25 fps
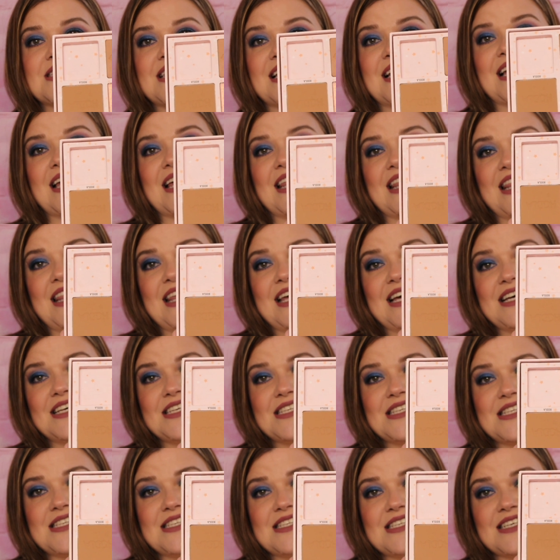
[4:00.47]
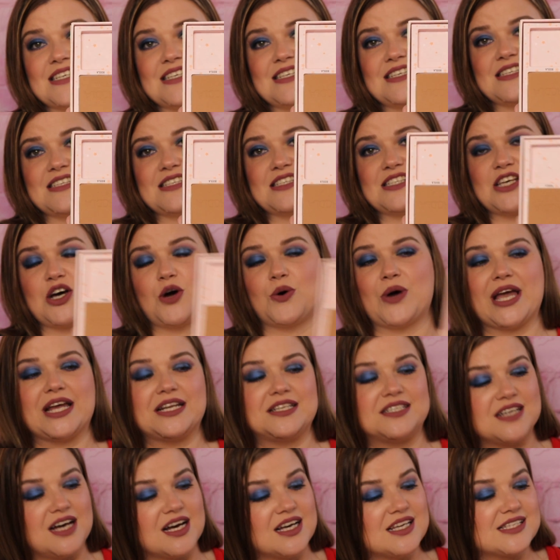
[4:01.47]
like this. So
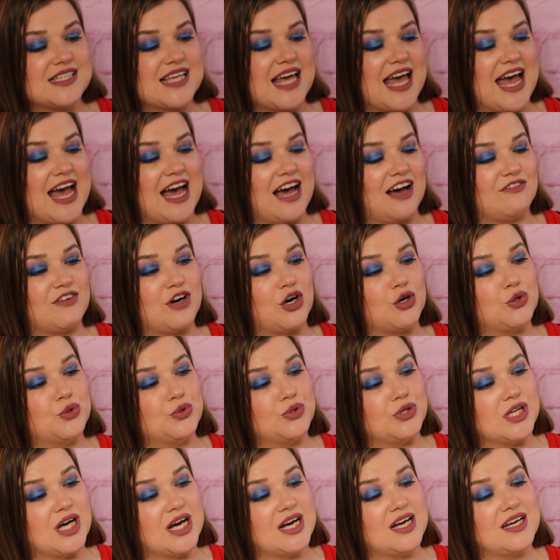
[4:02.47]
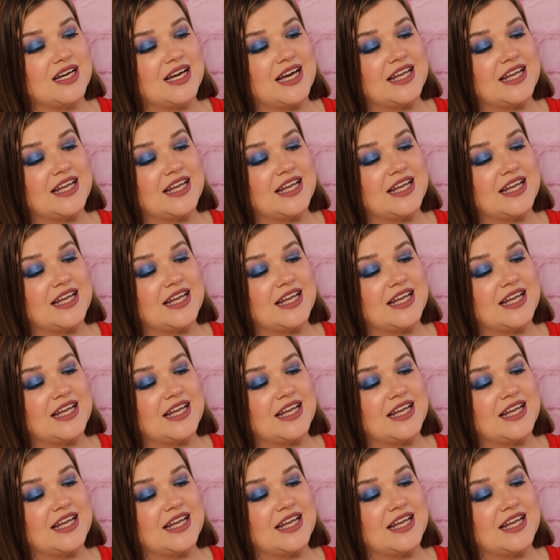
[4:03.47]
it does have a hula,